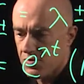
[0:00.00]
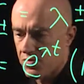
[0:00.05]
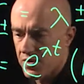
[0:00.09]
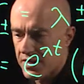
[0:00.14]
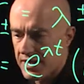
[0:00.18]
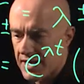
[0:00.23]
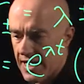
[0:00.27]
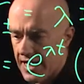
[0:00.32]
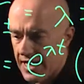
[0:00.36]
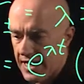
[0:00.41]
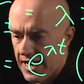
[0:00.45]
we
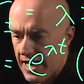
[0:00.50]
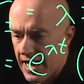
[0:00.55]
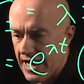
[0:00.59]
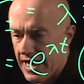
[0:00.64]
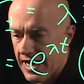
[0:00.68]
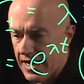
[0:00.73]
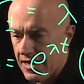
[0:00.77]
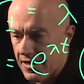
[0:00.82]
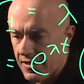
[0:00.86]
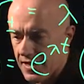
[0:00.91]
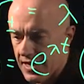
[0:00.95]
get
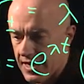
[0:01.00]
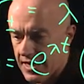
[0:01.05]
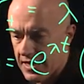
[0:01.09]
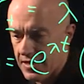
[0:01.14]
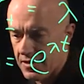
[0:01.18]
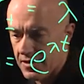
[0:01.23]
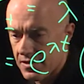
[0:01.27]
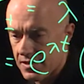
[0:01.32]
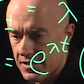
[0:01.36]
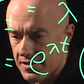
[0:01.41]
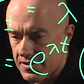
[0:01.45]
a
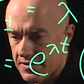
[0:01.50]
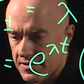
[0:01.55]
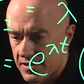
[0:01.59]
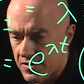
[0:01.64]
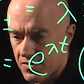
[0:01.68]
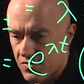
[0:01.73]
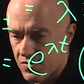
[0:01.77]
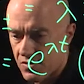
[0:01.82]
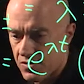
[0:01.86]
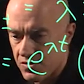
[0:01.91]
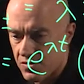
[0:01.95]
then is
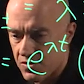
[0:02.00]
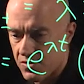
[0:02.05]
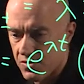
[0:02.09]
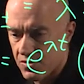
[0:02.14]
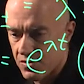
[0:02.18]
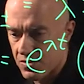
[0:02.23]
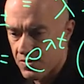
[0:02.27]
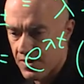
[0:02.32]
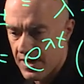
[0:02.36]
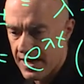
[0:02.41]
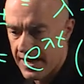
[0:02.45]
equal
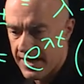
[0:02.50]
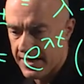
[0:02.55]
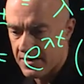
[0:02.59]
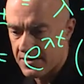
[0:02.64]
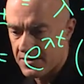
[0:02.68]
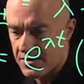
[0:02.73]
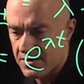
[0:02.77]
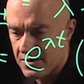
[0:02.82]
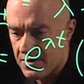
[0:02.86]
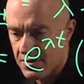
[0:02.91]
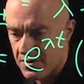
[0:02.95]
to
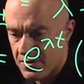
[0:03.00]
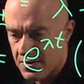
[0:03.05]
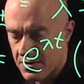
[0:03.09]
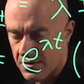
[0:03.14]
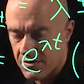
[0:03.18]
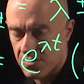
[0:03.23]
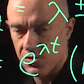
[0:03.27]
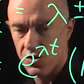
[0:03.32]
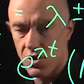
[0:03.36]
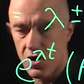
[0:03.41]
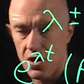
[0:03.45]
x
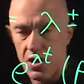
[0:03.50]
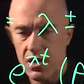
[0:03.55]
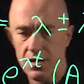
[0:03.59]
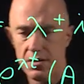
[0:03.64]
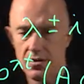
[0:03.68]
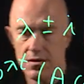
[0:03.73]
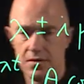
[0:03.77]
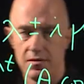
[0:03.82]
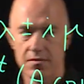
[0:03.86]
naught.